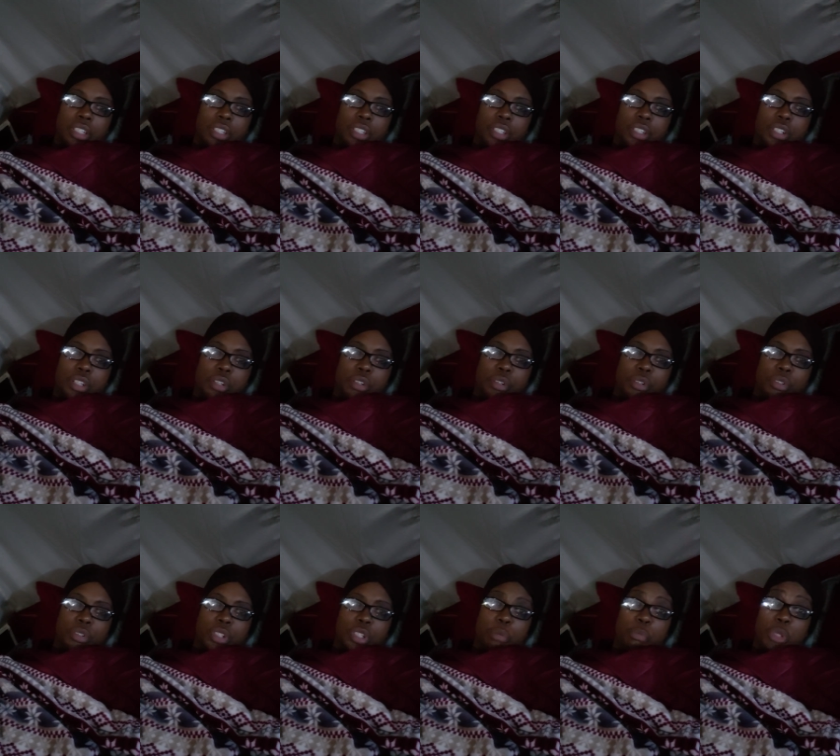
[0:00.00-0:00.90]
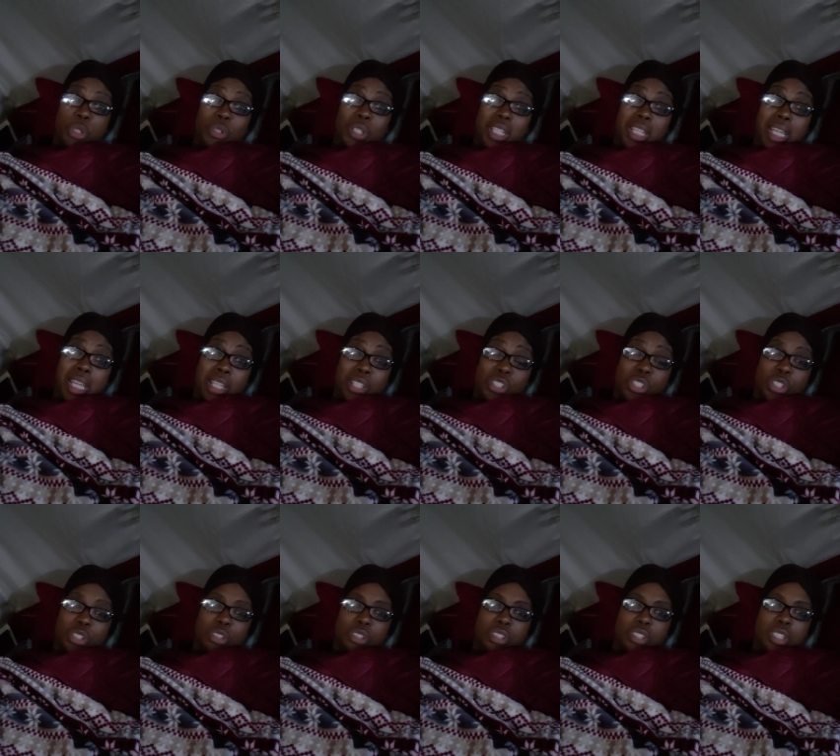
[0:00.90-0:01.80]
You know,
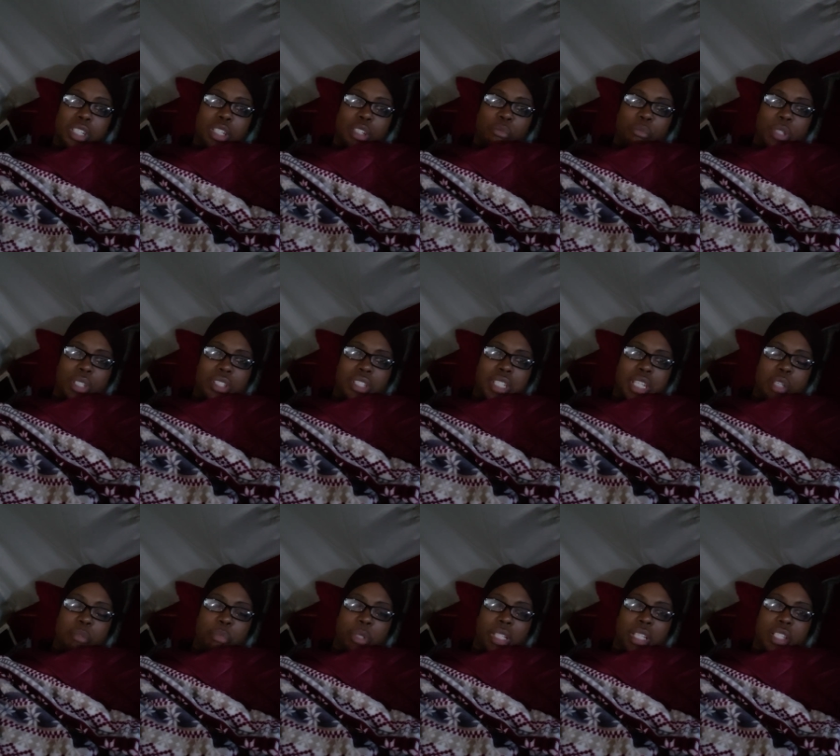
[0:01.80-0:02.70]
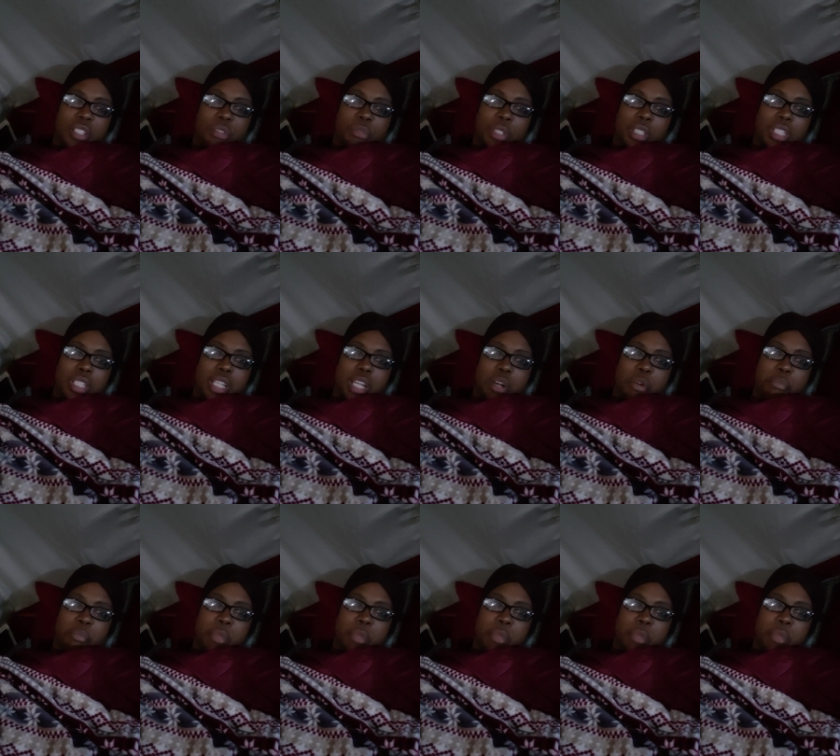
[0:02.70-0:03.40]
communication must take place within our